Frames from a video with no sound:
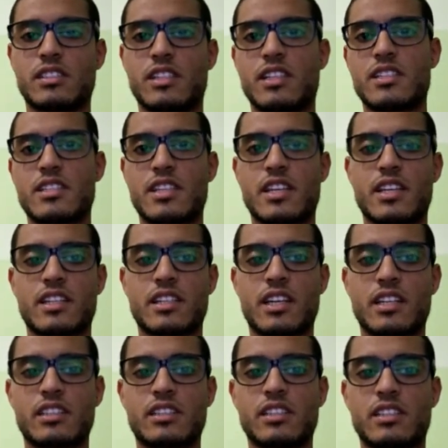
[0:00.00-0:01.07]
let's say, a
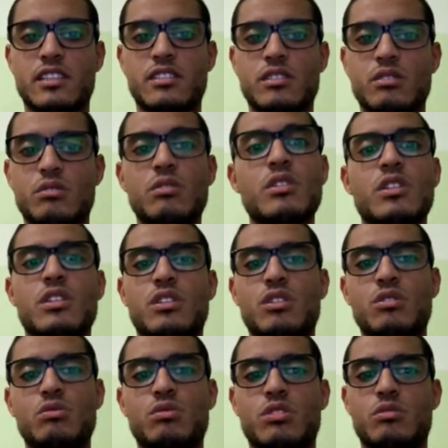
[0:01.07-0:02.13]
90, so
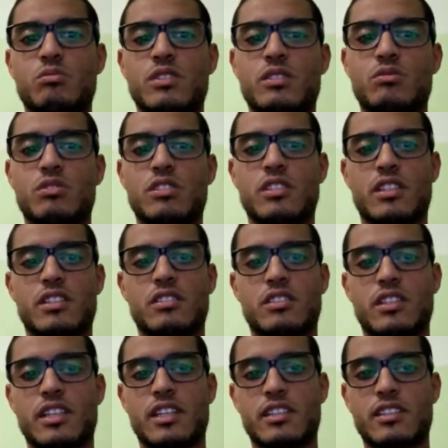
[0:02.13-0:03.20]
you will be working
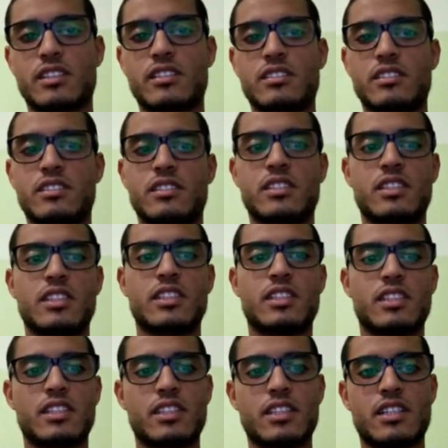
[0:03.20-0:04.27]
to get 100,
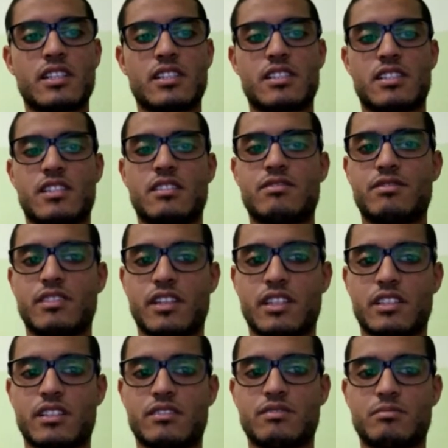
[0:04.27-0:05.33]
and that is
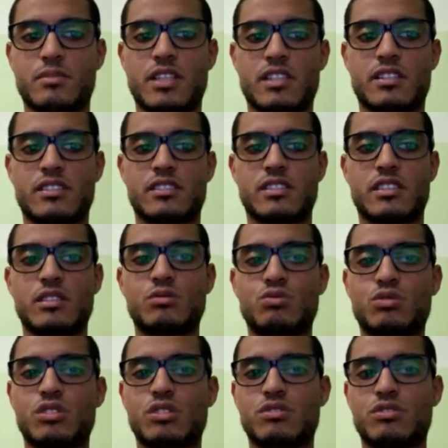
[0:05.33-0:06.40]
effective method.
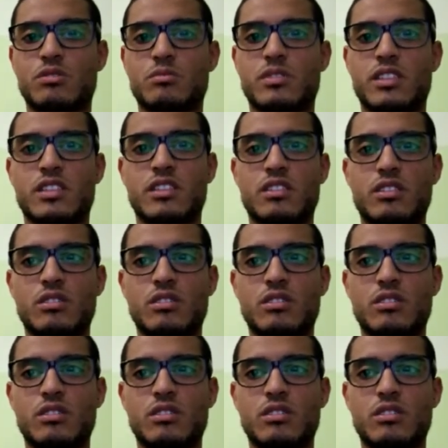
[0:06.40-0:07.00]
It worked for me.